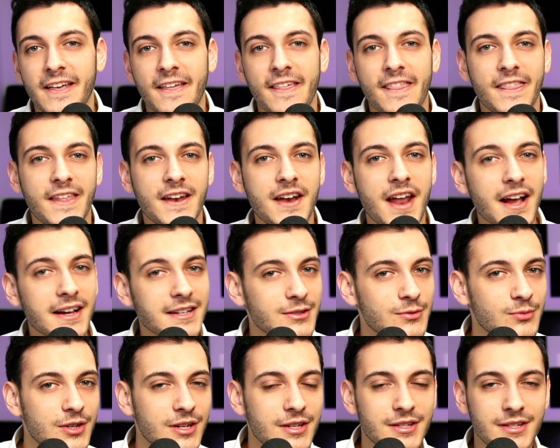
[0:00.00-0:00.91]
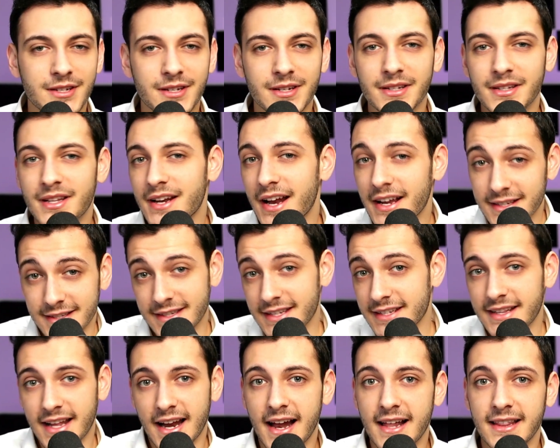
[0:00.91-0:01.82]
The next
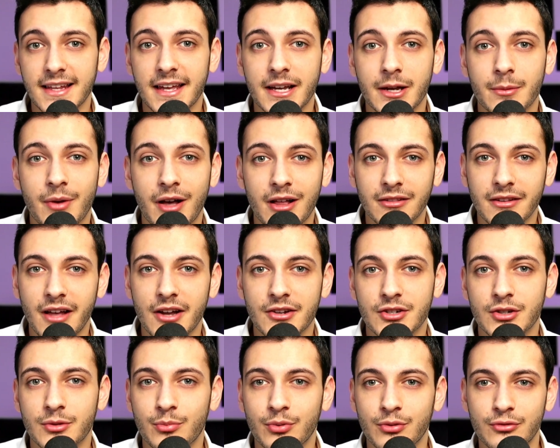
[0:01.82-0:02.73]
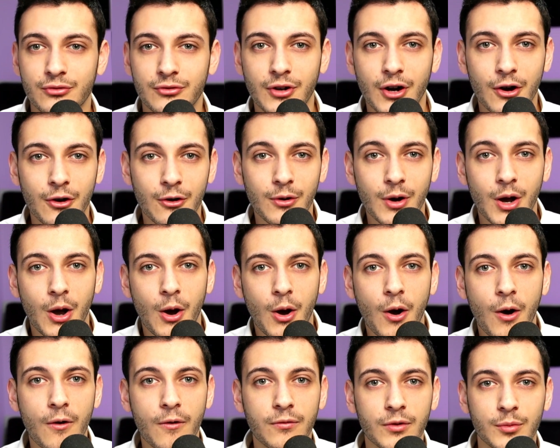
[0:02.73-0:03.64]
thing that I like about Logic Pro
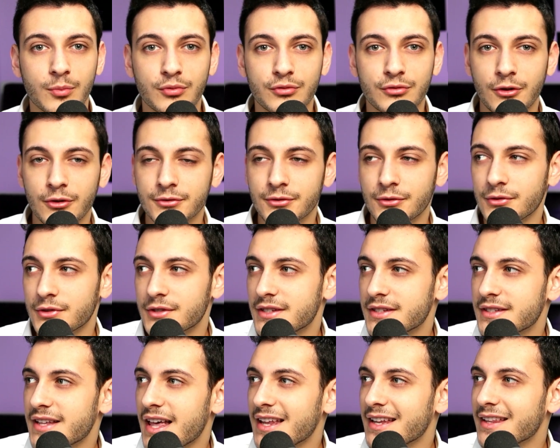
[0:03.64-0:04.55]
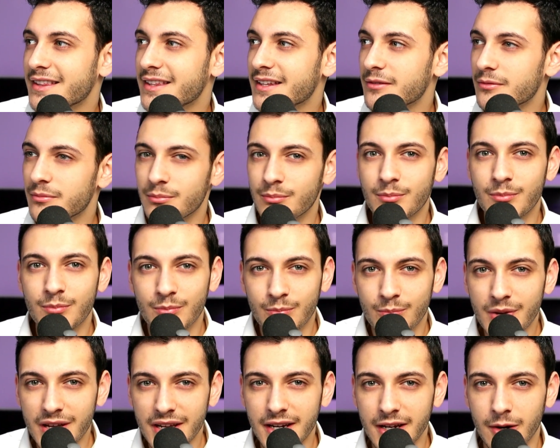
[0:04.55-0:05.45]
over Pro Tools is that the
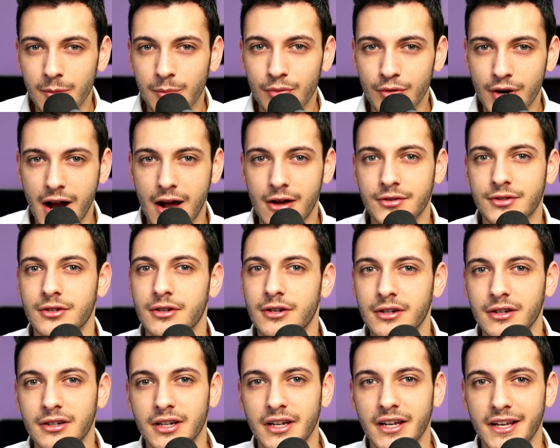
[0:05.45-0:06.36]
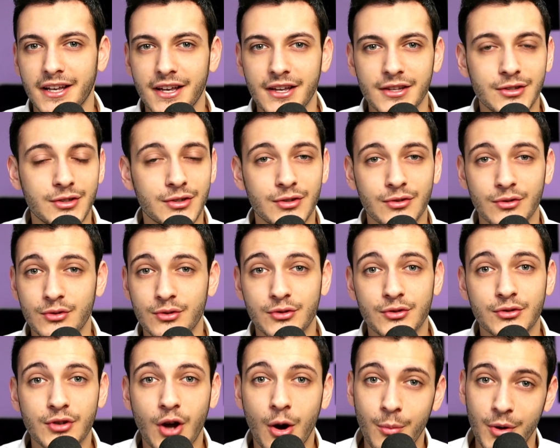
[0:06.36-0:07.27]
media browser is
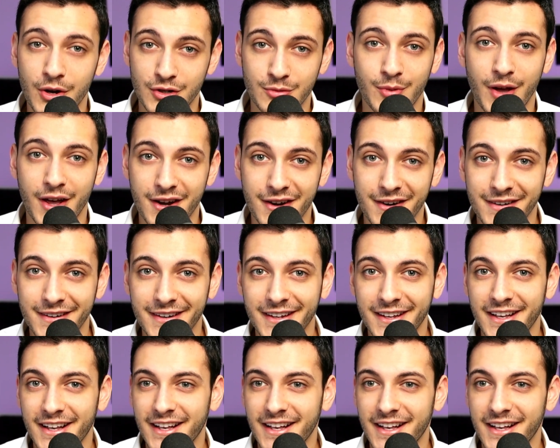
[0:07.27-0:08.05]
so much better.